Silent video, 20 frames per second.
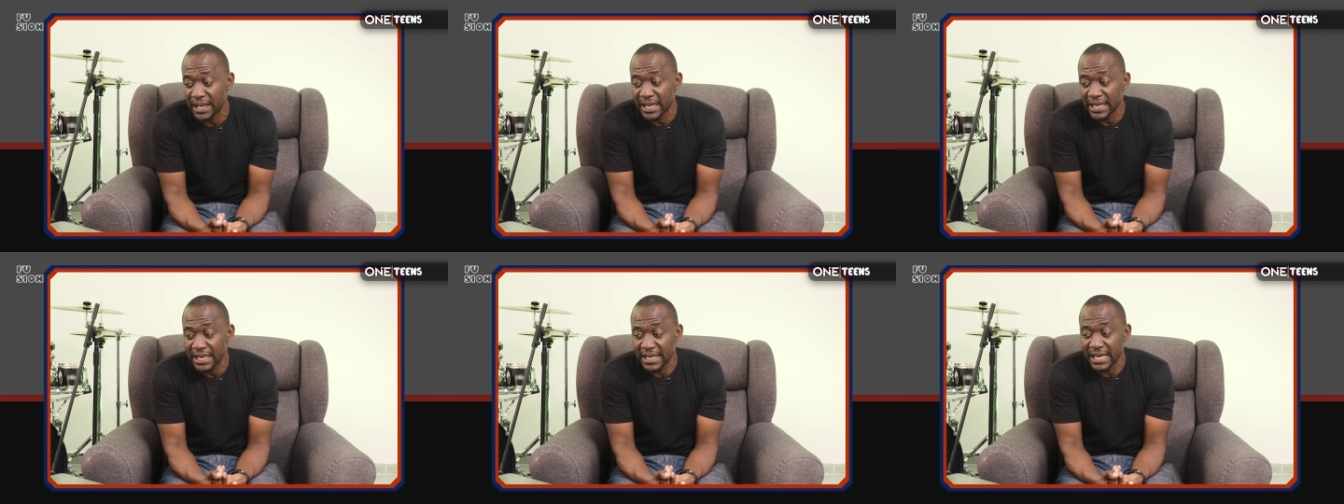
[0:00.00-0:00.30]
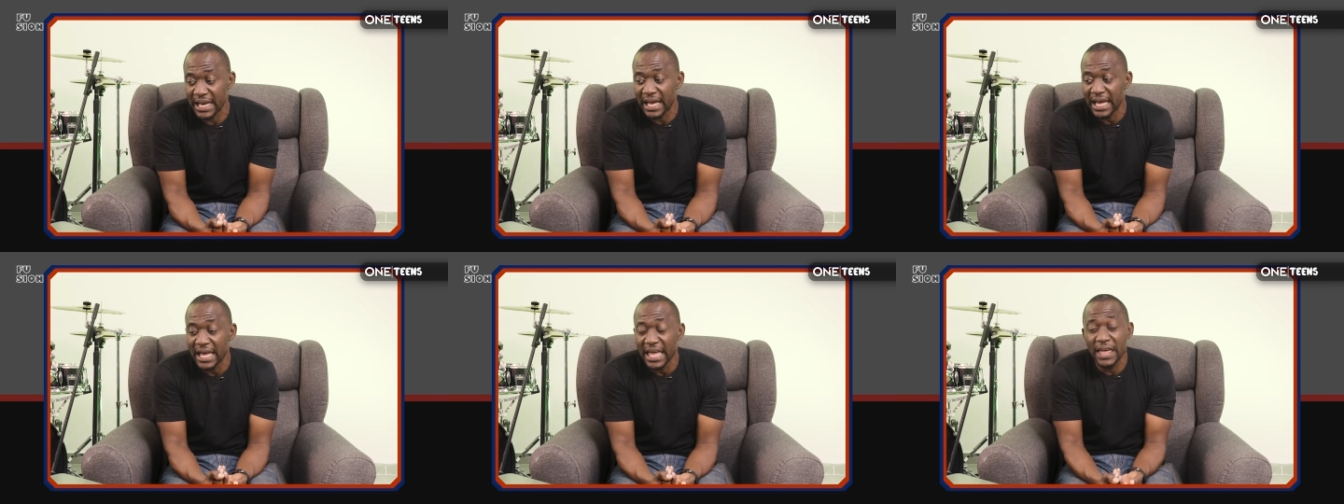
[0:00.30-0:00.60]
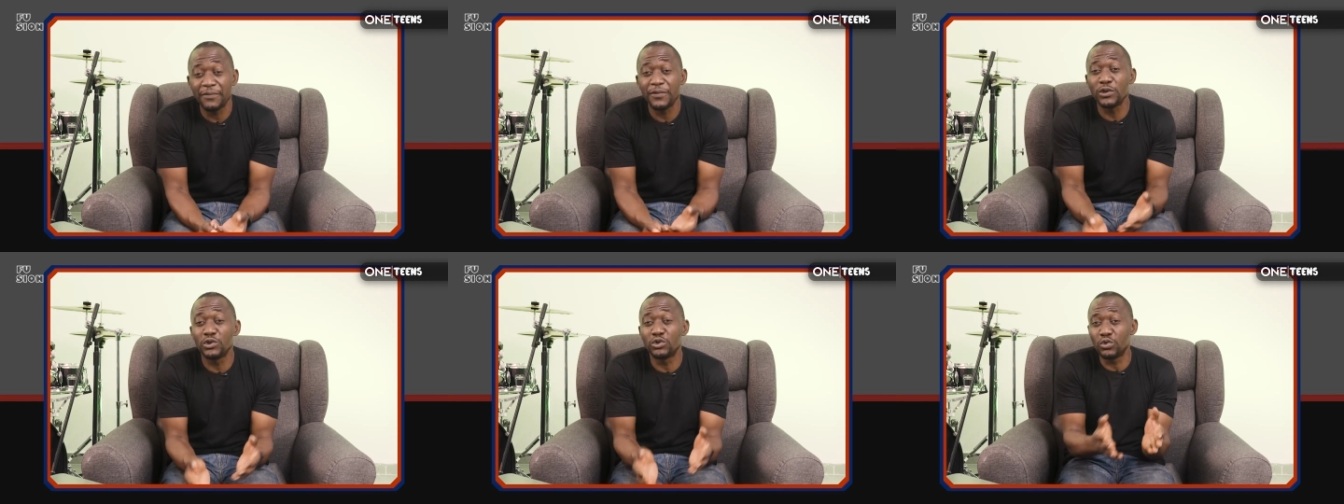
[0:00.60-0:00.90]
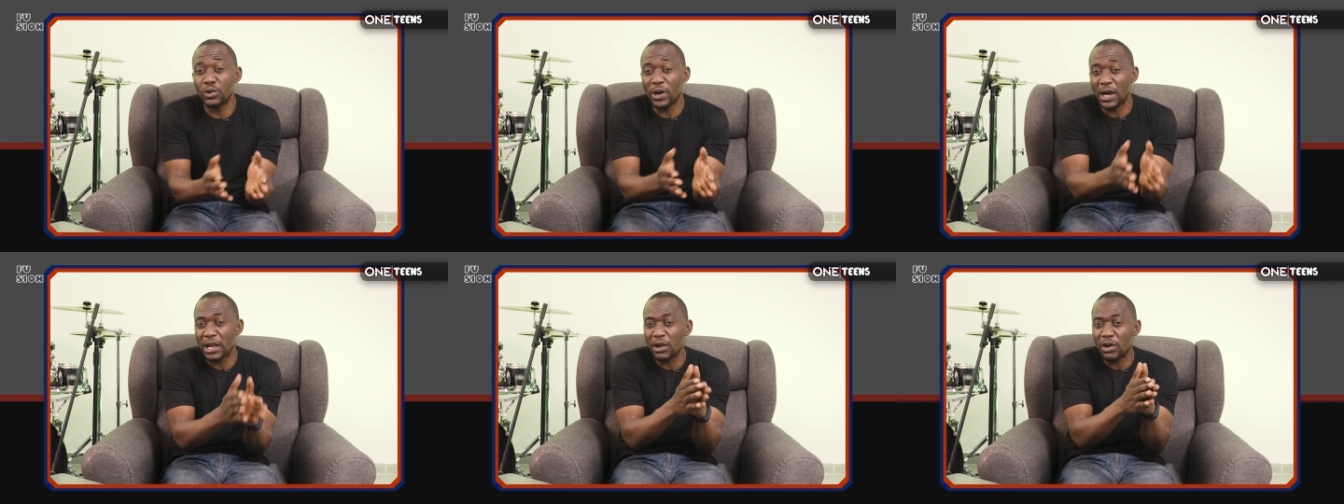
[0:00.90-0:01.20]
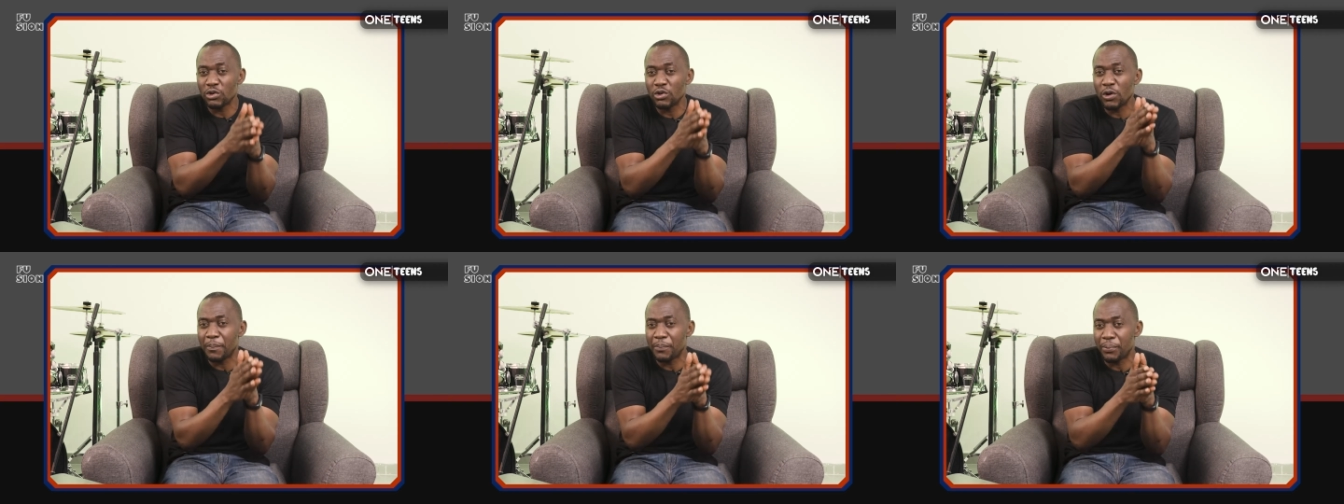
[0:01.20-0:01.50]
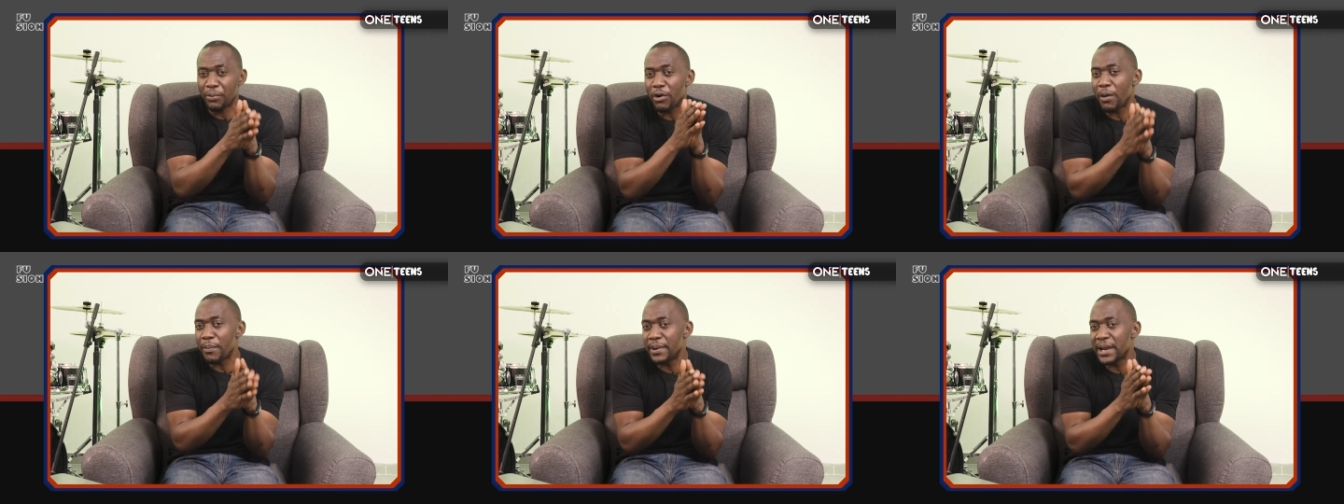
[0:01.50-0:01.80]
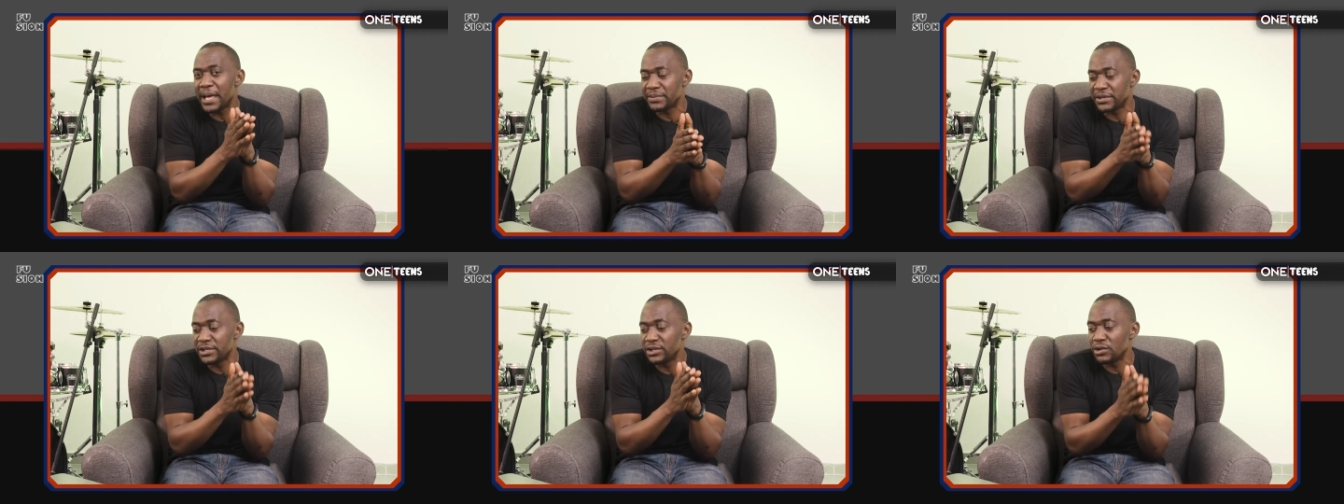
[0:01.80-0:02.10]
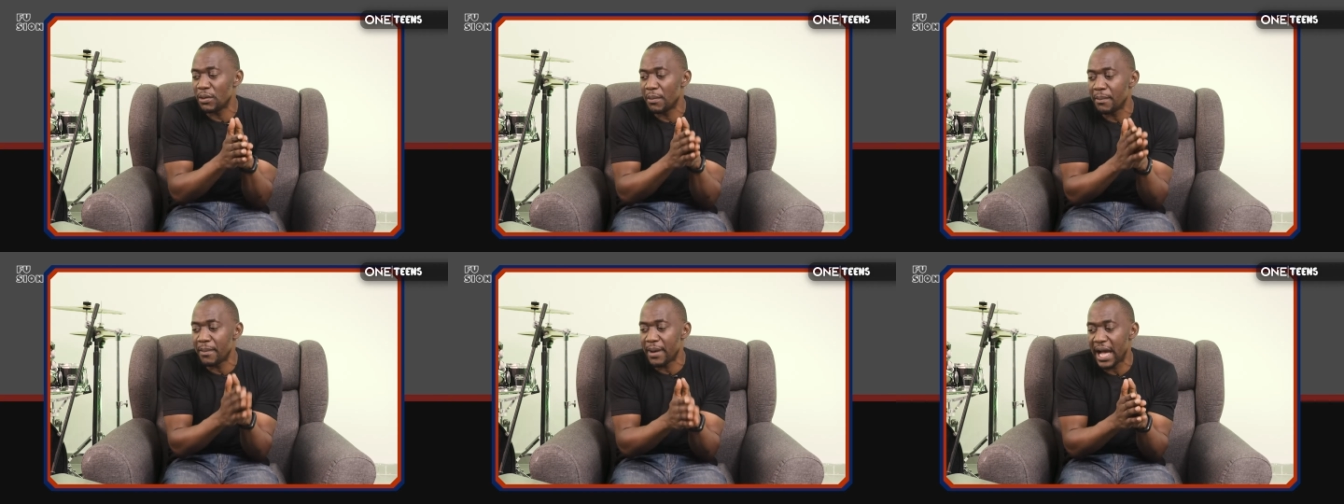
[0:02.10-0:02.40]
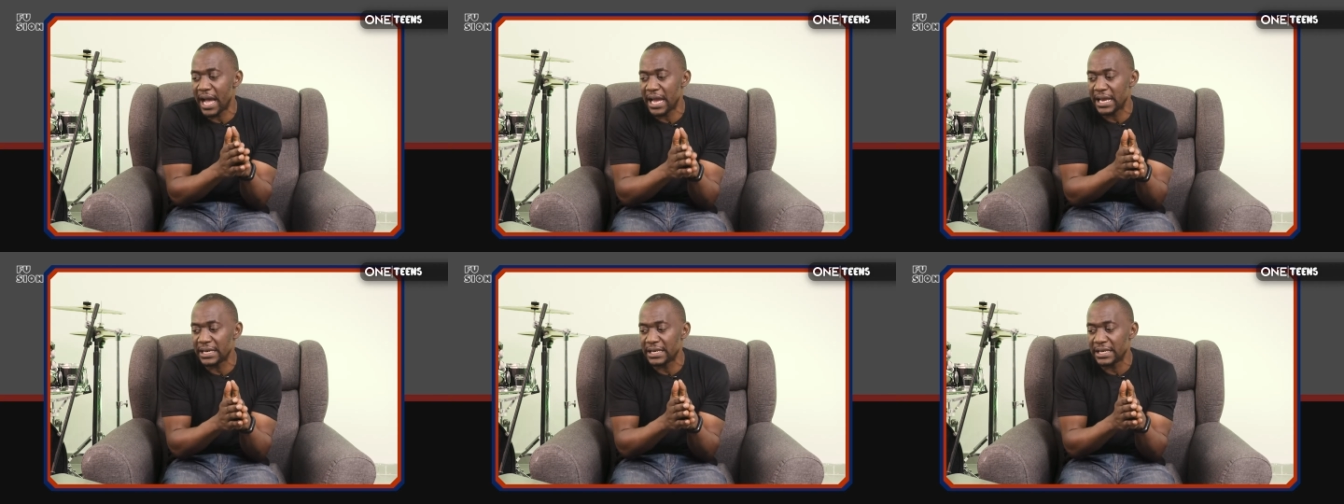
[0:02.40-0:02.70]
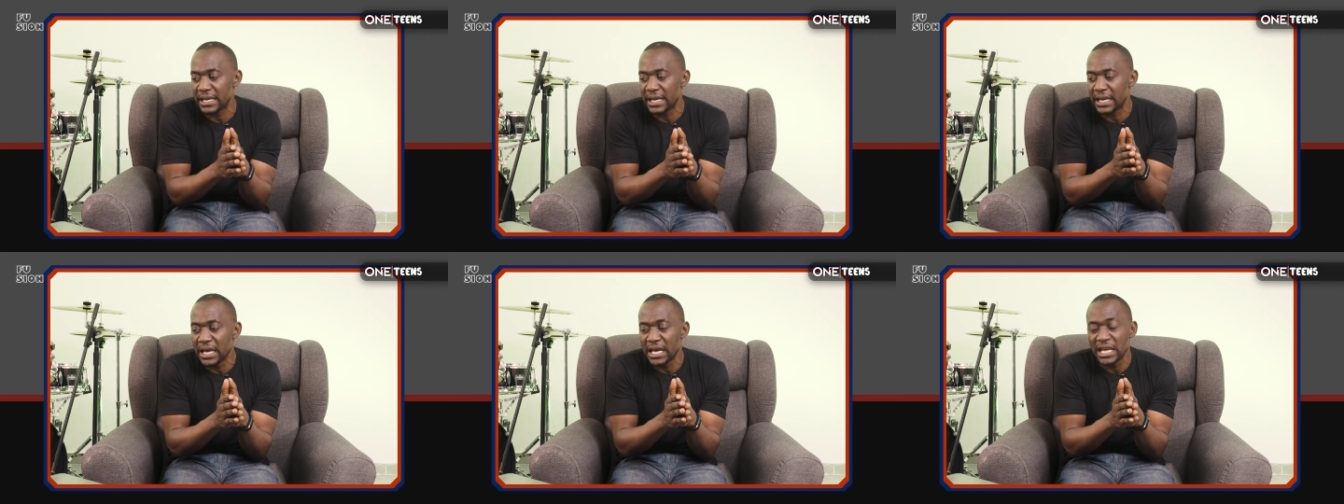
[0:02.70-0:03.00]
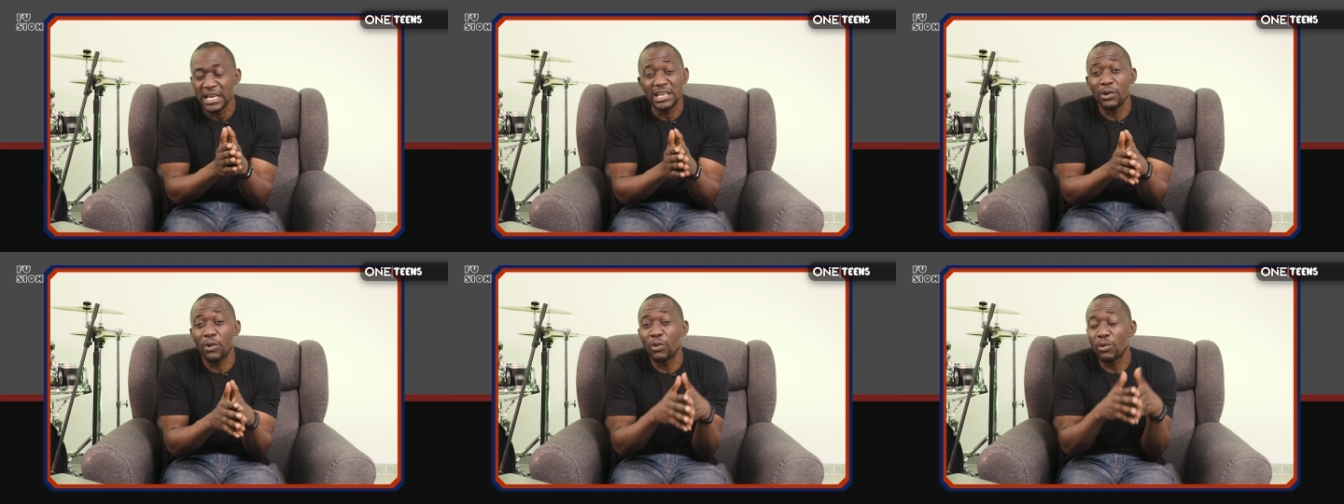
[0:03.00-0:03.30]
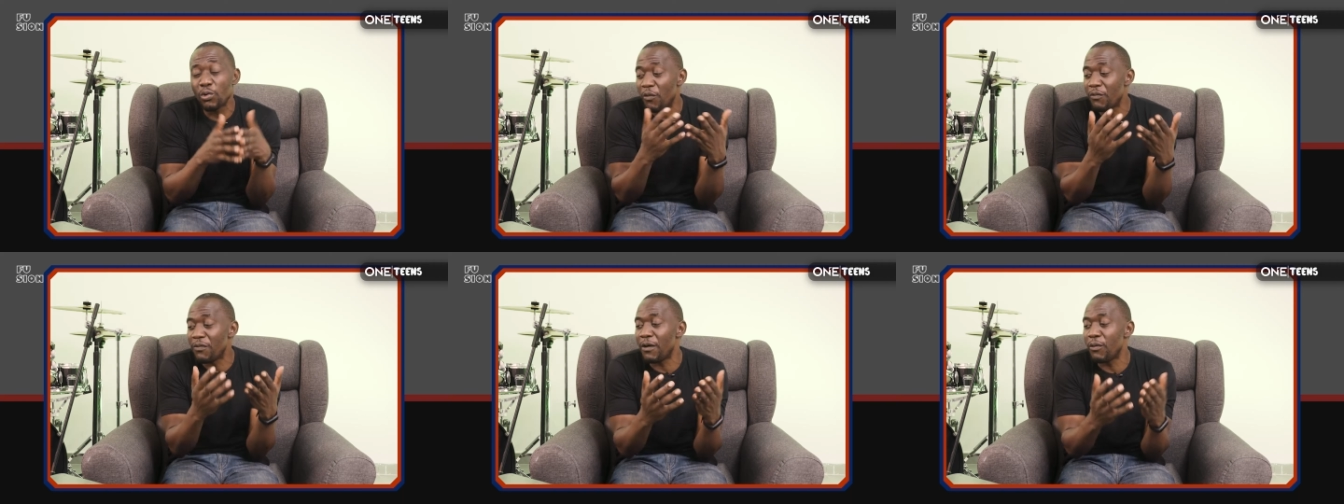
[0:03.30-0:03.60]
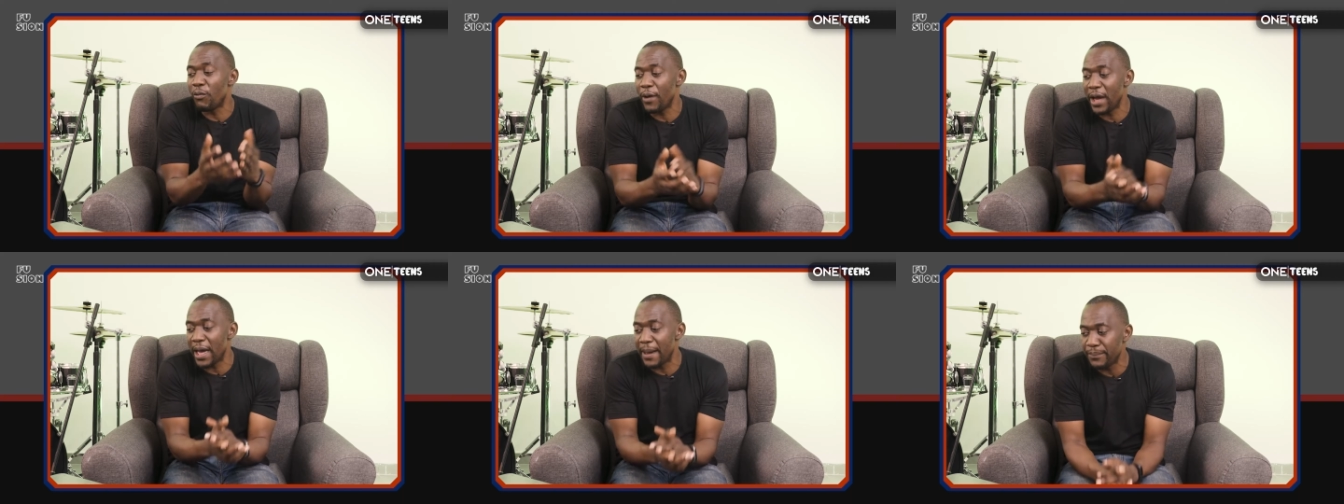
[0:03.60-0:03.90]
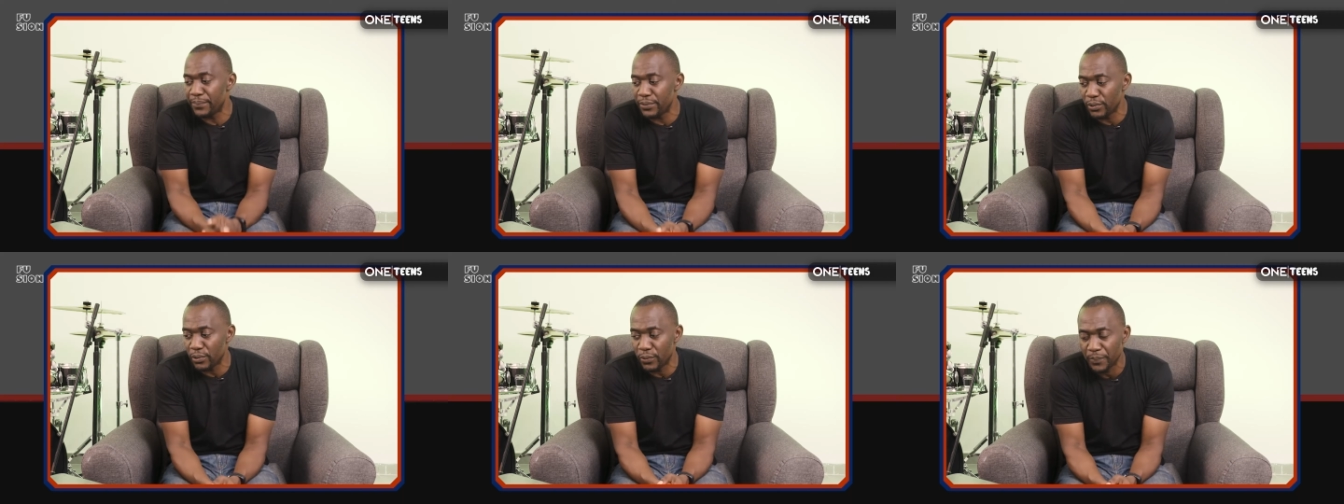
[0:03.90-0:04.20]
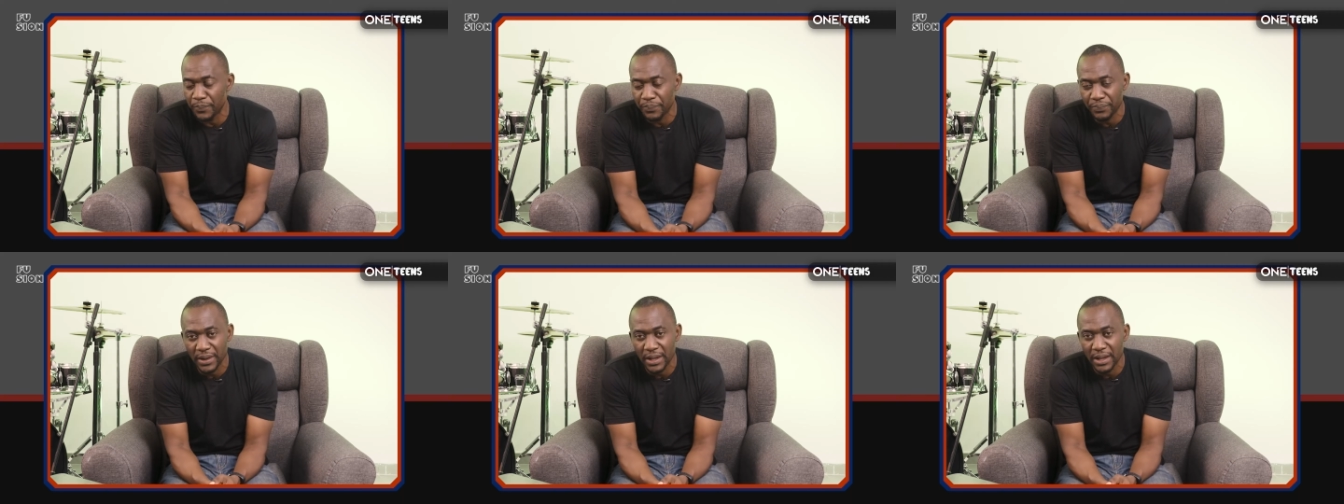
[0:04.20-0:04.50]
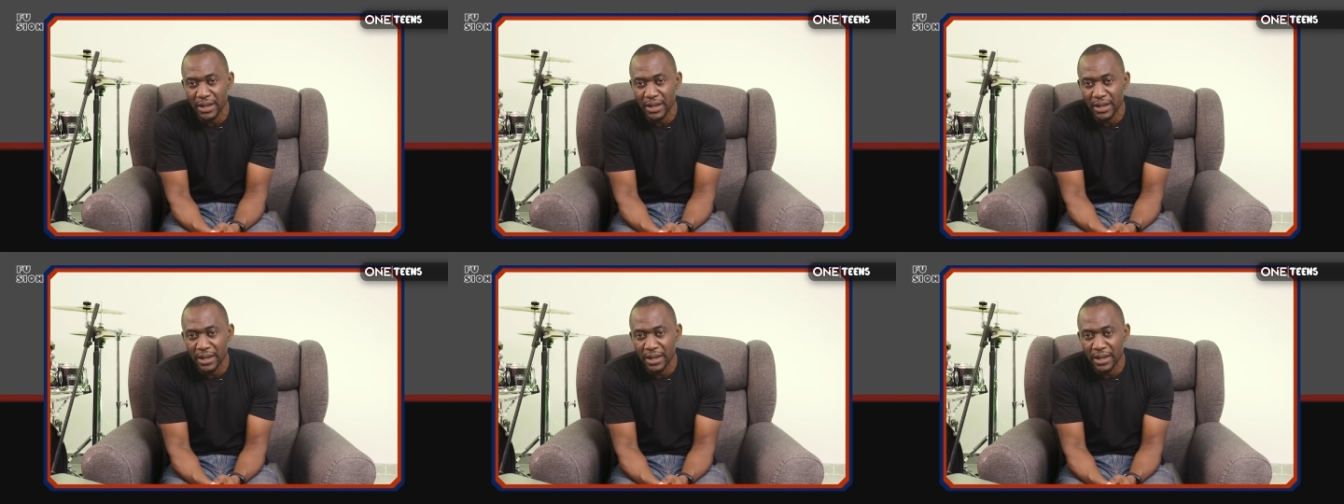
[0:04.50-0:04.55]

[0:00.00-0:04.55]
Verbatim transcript: Yeah? If you dwell on your problems in your mind, they will overwhelm you.